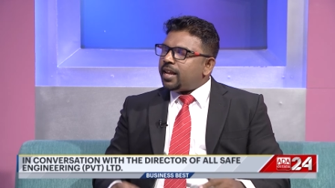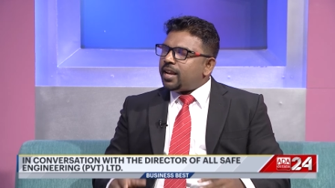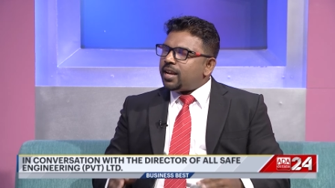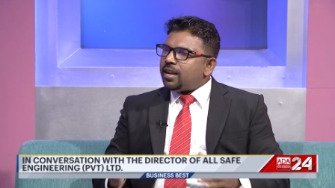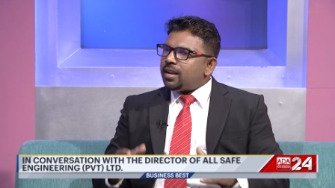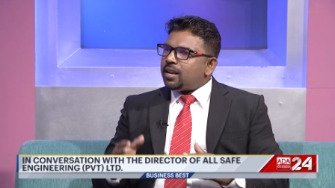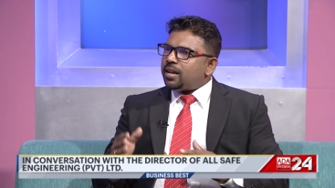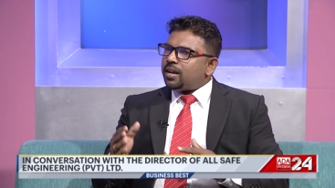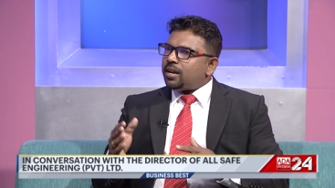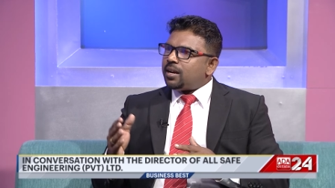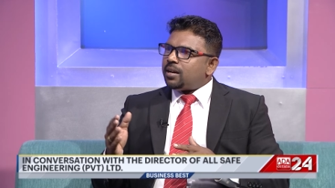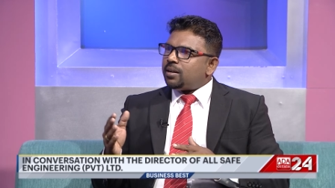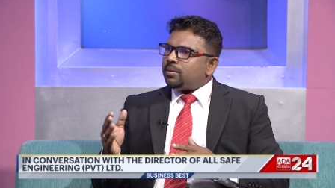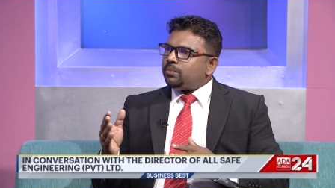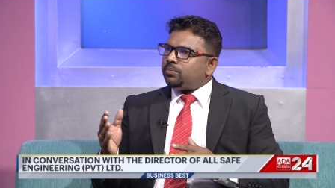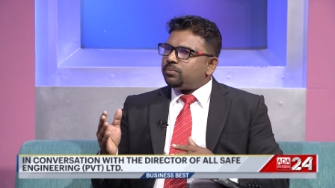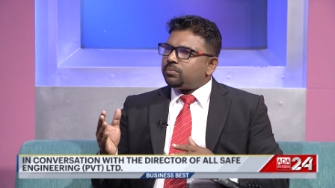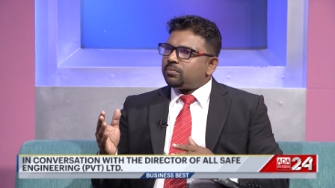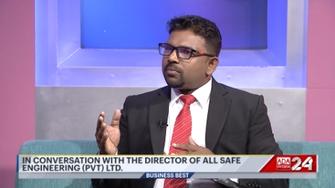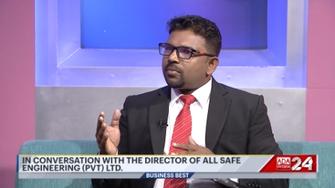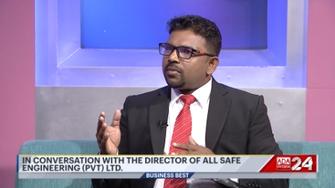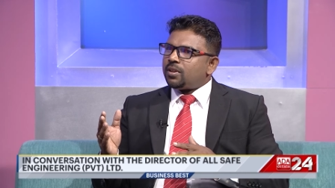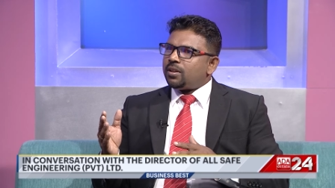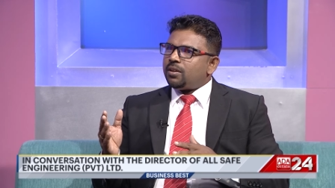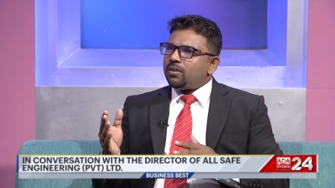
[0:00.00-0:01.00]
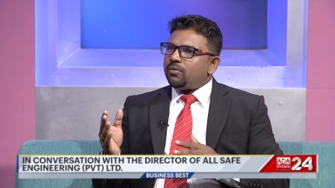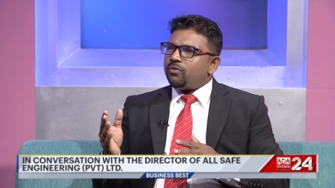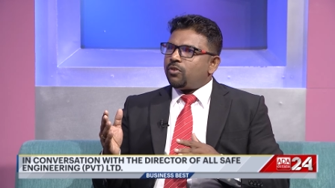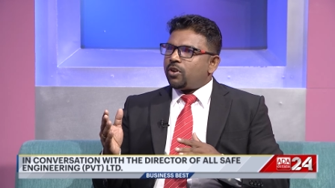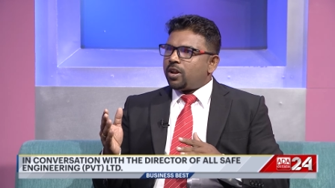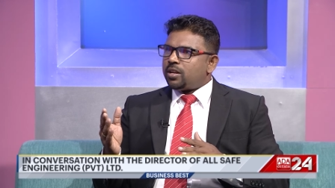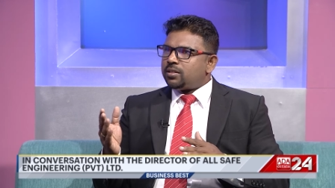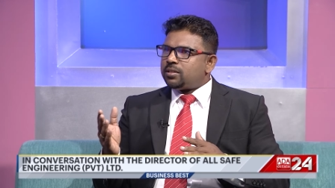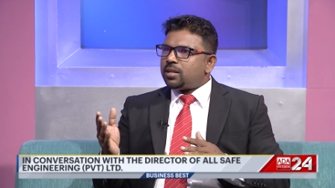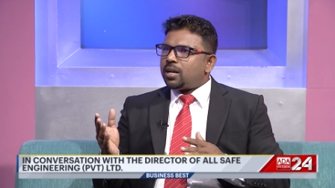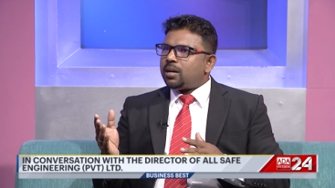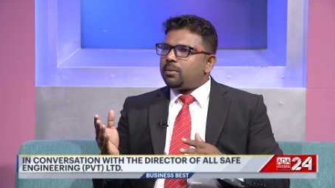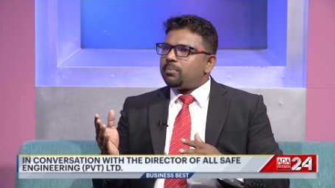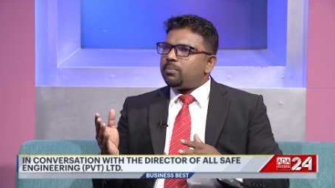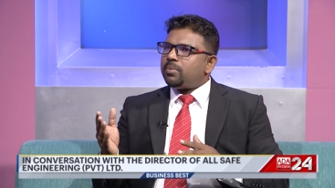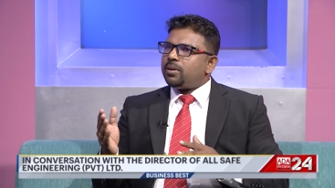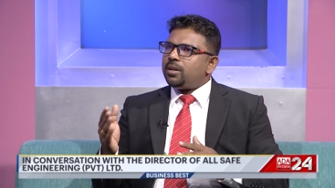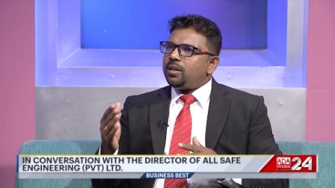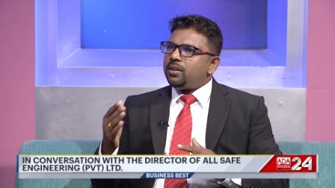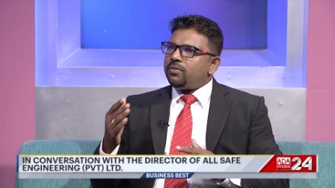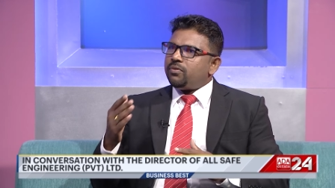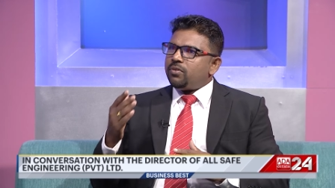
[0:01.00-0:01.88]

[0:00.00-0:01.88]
Then, uh, for example,